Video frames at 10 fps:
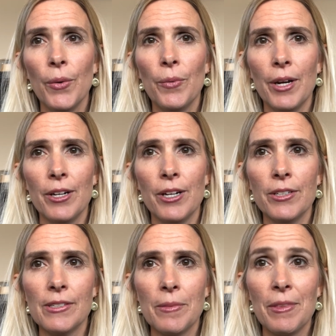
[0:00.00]
what are
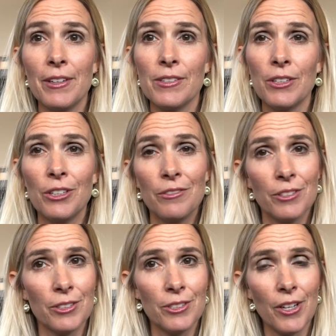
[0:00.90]
some things that you've
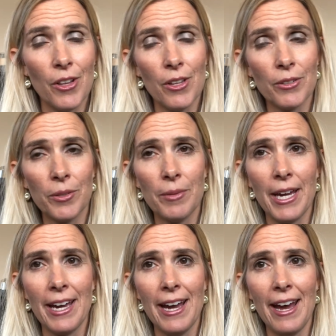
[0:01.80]
learned along the
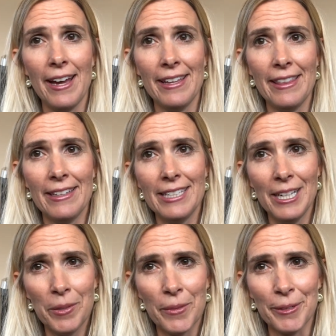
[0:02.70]
way in the
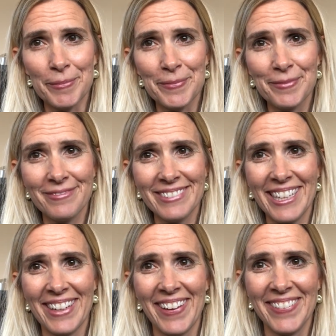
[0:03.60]
dating world.
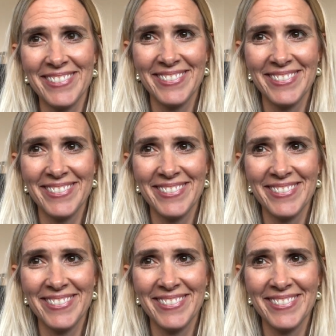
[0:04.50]
Take care.